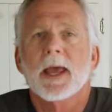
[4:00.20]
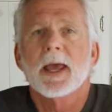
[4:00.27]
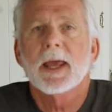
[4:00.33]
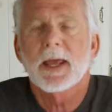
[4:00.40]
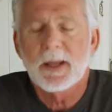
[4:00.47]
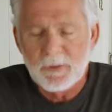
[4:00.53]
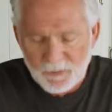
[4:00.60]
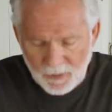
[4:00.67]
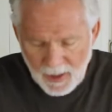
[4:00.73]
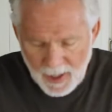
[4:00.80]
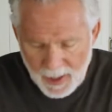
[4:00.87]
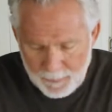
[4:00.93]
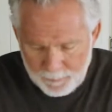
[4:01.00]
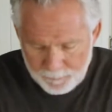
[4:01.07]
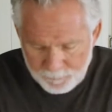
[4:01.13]
is
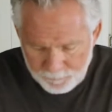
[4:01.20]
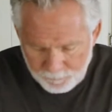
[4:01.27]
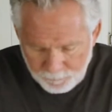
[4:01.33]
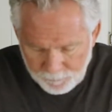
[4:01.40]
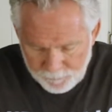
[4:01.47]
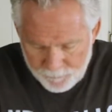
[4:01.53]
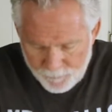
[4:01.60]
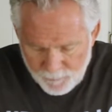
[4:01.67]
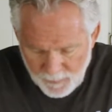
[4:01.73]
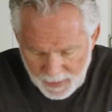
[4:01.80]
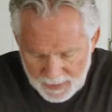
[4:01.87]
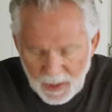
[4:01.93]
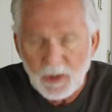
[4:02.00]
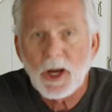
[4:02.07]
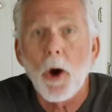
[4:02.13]

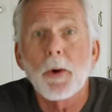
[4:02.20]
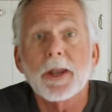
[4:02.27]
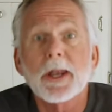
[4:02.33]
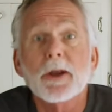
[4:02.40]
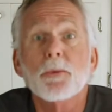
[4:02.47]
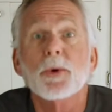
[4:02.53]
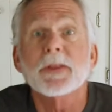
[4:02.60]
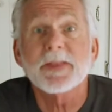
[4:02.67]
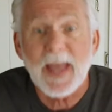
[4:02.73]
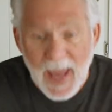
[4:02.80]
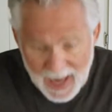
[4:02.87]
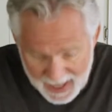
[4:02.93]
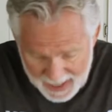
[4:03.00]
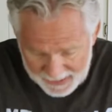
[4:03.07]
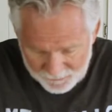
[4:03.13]
you know, going in with the
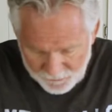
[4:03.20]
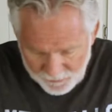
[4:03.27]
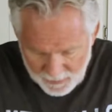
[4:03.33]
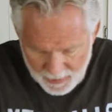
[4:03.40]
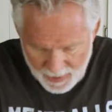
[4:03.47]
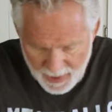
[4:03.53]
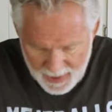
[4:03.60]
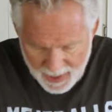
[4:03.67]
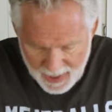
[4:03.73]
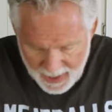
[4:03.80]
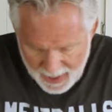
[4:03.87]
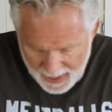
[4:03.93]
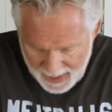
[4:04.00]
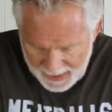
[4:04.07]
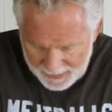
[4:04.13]
hands.
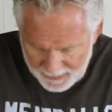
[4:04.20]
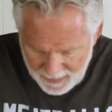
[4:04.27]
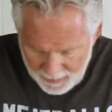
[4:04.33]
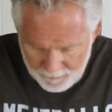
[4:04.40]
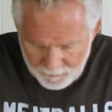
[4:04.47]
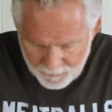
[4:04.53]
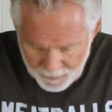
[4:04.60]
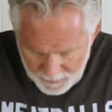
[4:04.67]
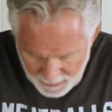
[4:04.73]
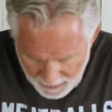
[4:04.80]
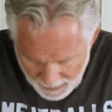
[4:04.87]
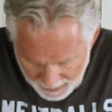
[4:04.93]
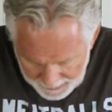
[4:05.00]
And I